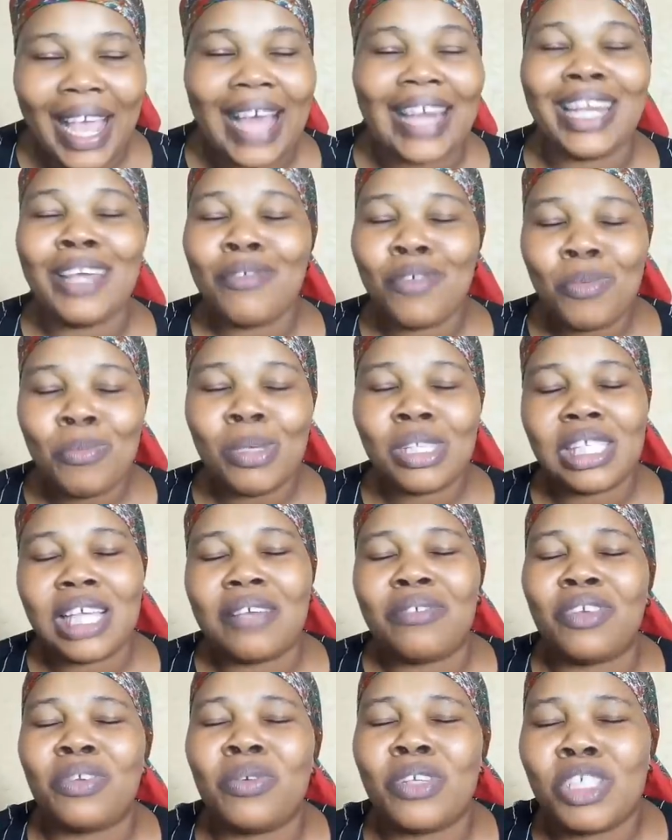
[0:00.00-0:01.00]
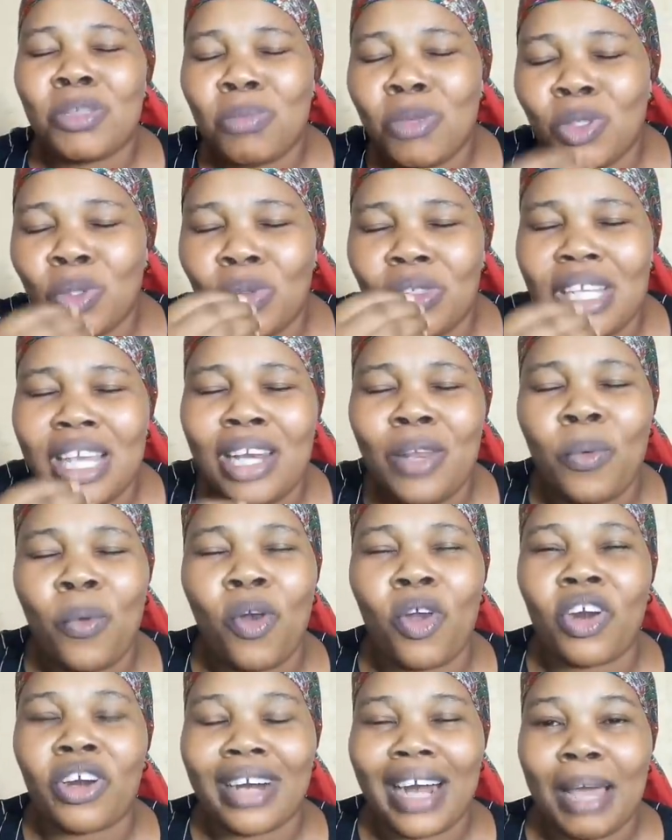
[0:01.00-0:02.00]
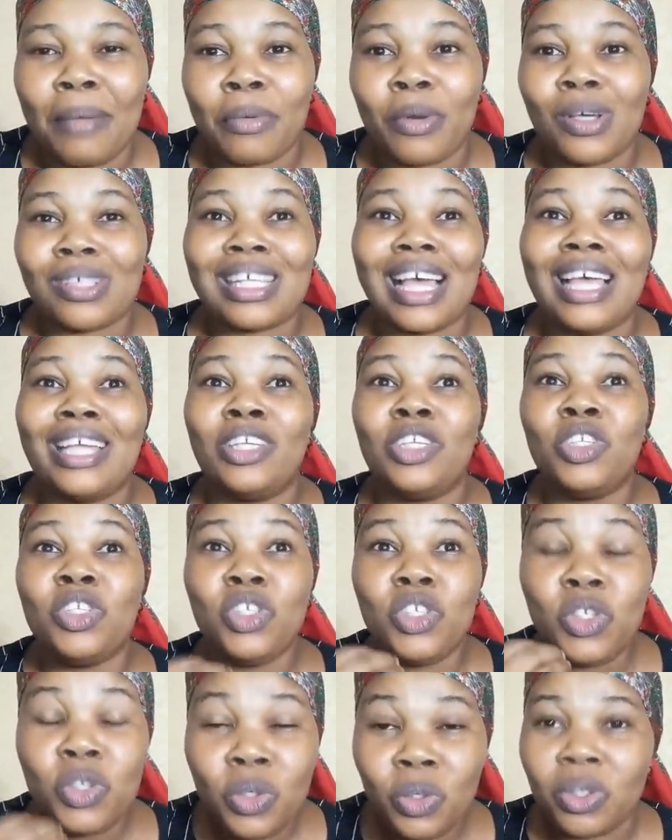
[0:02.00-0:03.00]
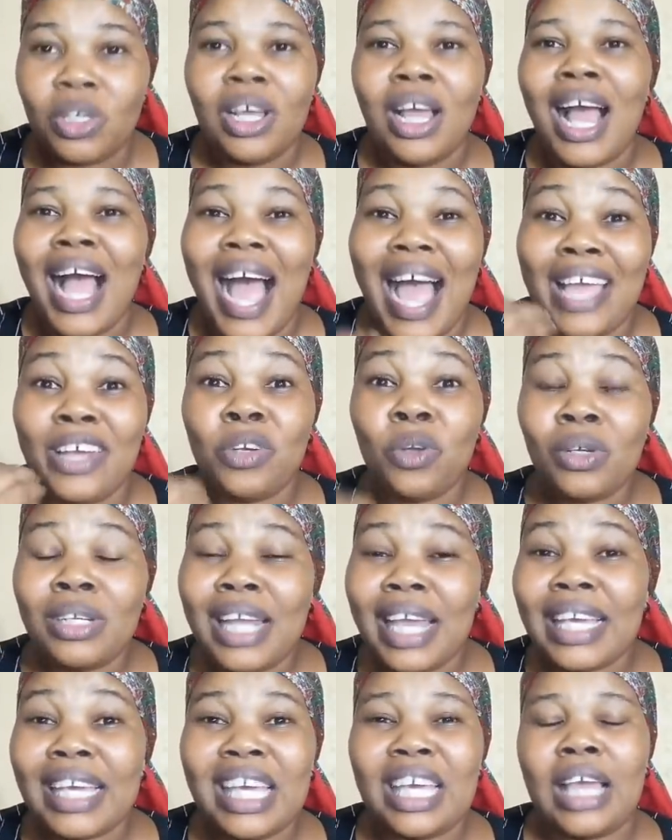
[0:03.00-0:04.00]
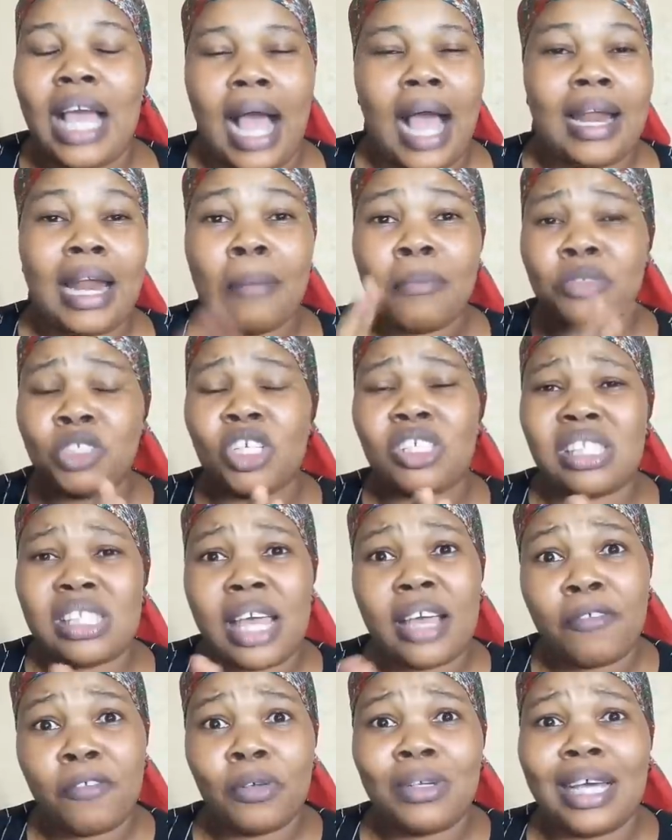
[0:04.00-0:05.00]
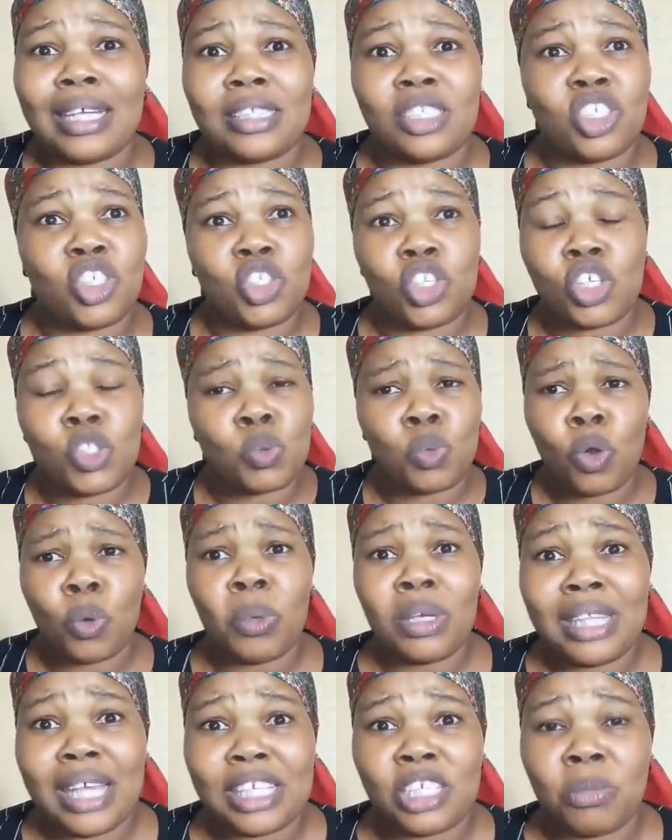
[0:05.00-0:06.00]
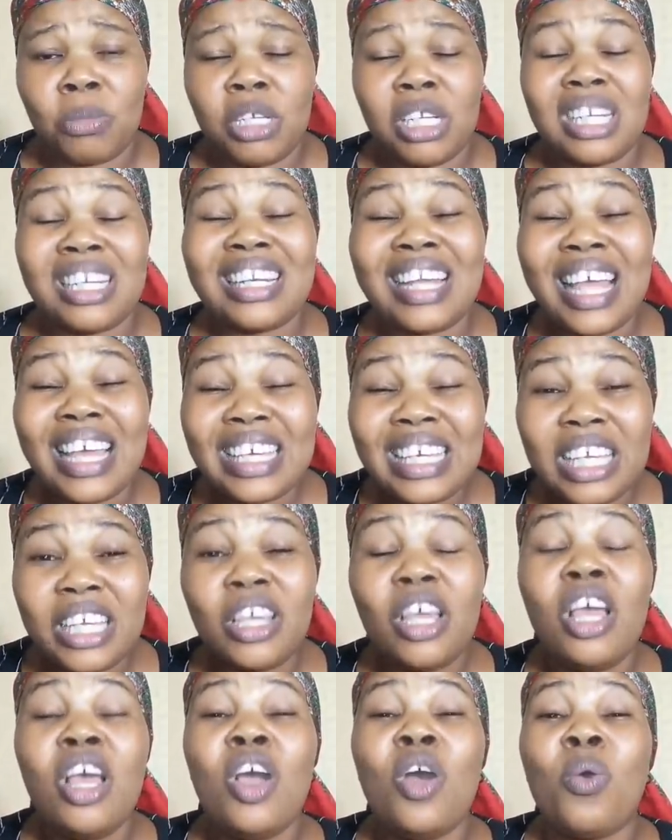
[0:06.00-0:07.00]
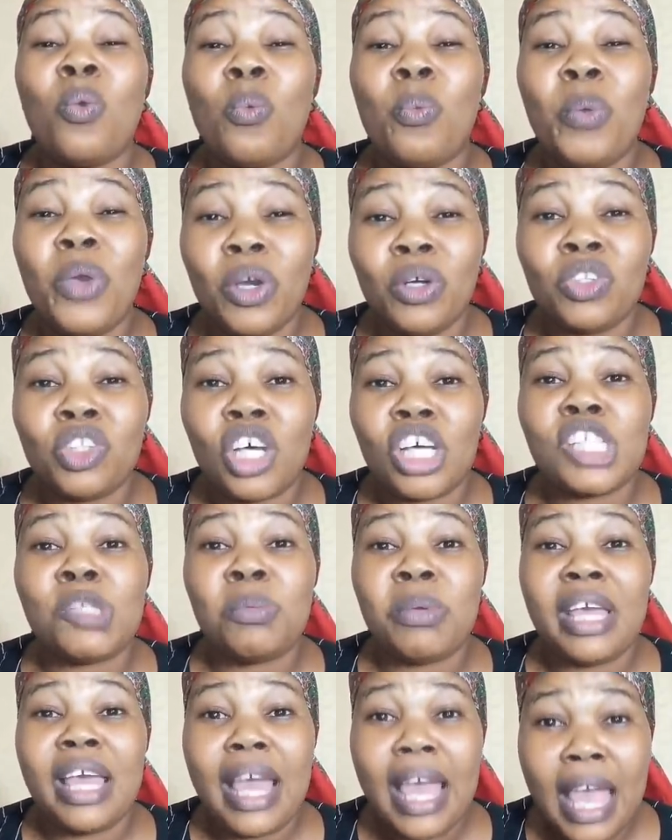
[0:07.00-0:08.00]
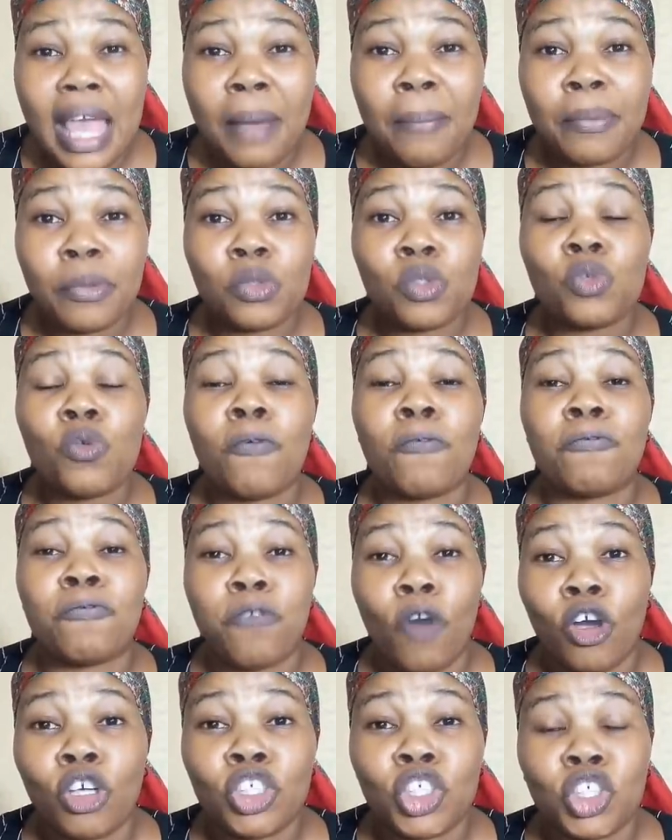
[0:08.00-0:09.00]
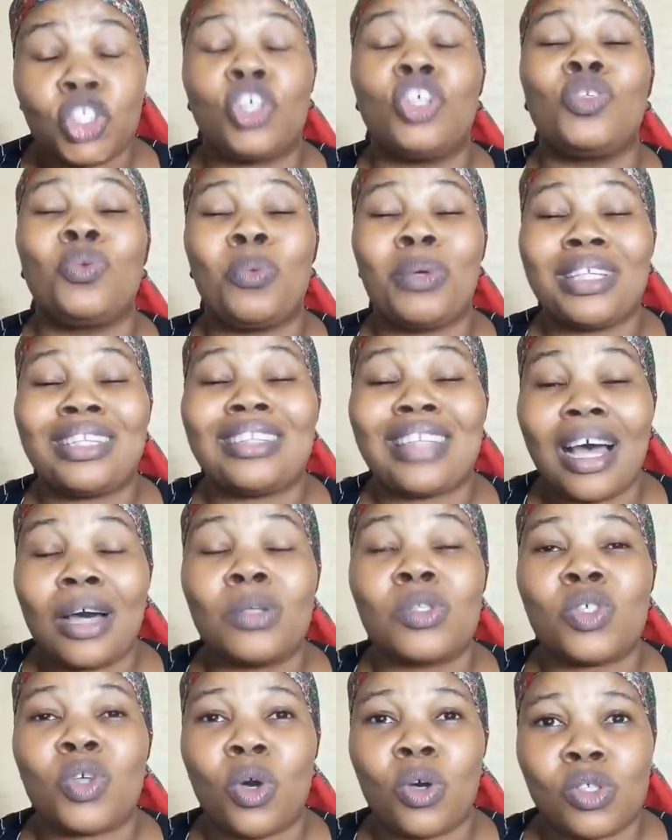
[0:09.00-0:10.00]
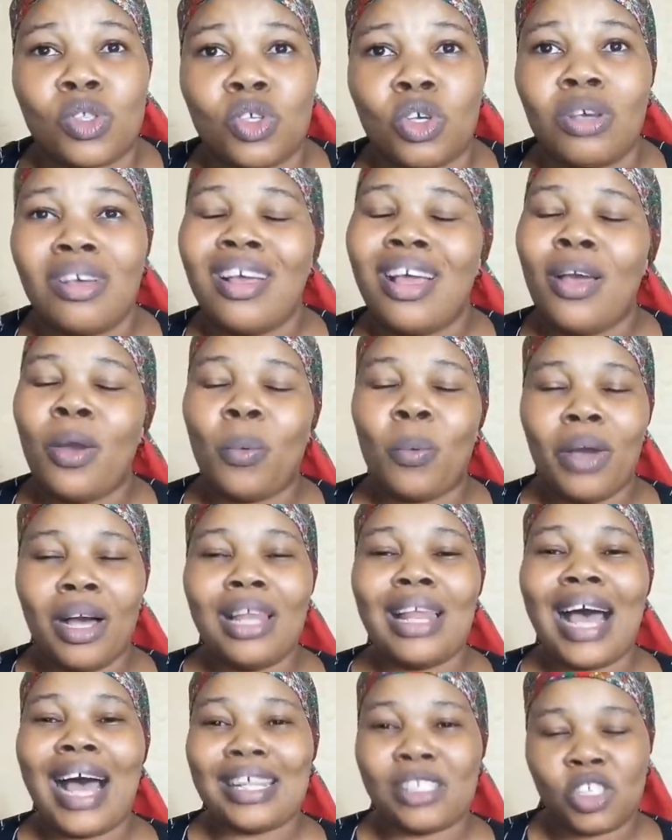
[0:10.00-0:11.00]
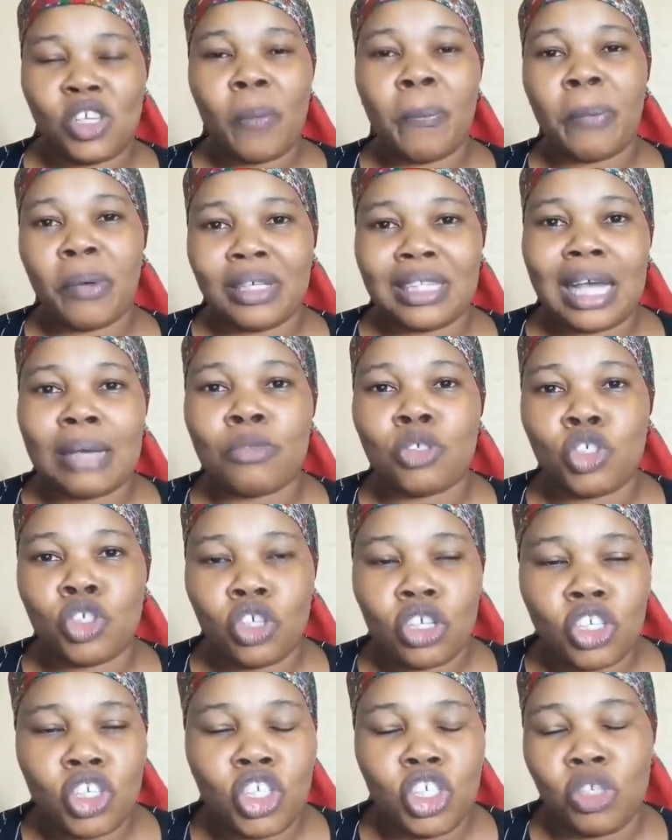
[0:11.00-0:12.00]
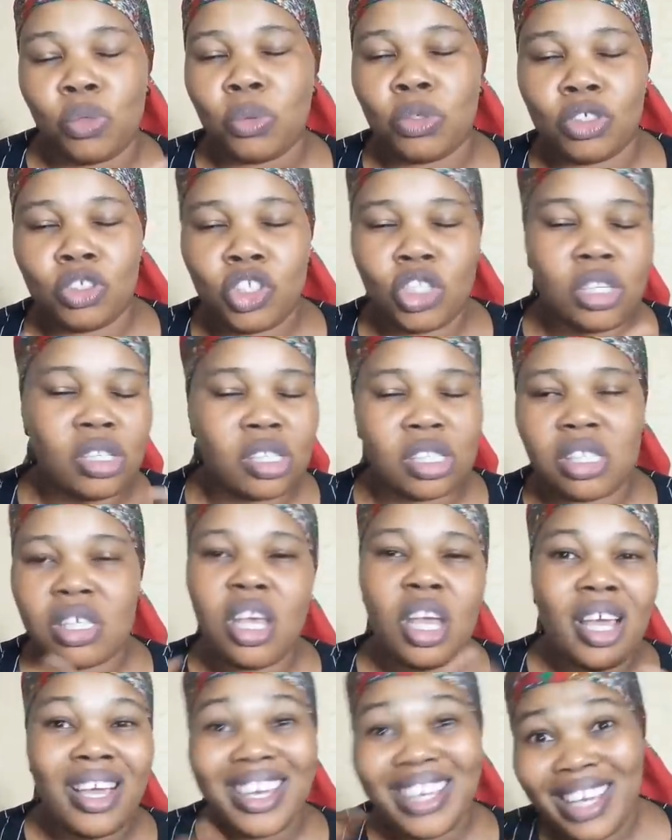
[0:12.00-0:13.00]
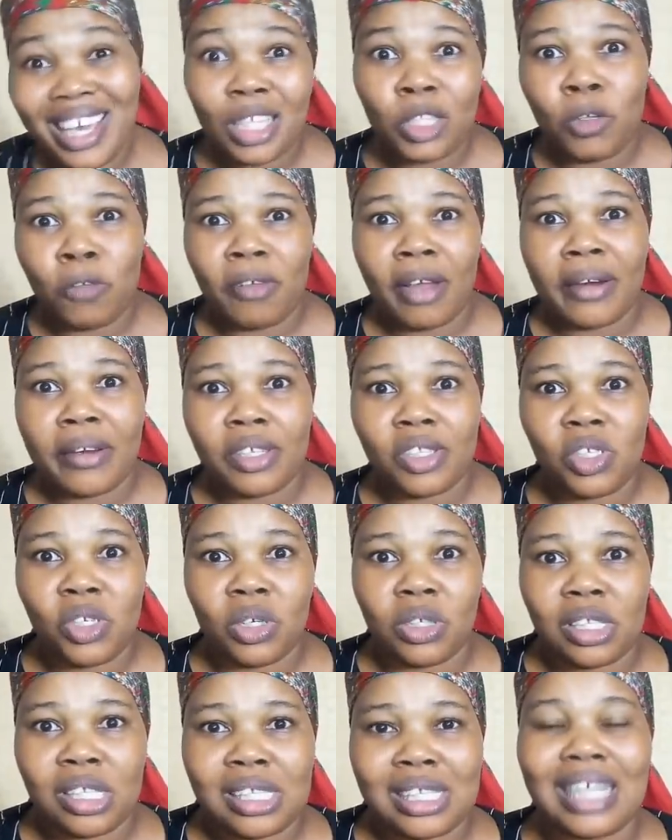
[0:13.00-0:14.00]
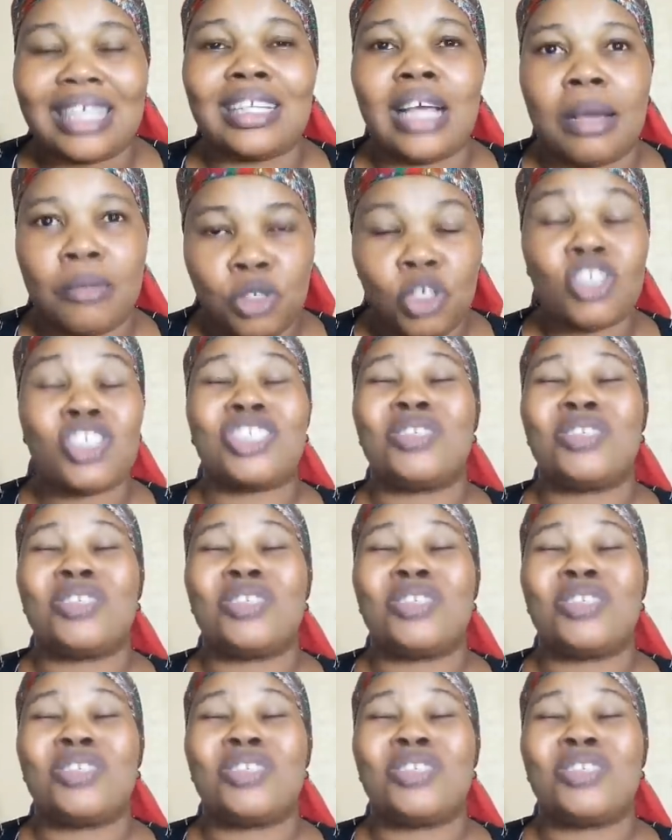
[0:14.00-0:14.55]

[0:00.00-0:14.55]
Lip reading: And even myself, it reached me to nearly won't cry because I know Nengi, and I'm just thankful that it's just 1 week that's remaining. Nengi will not be able to function without Ozo. Well, at some point, I'm sure she will just get over it, you understand? I'm sure